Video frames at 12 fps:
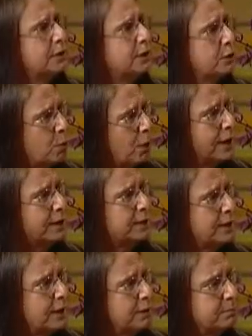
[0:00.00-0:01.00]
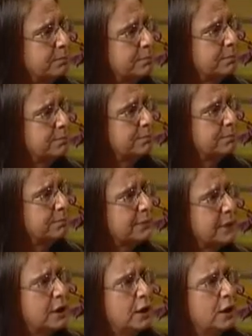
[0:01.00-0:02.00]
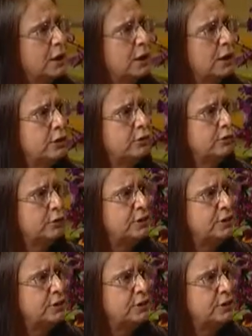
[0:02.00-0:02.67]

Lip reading: their quiet time. So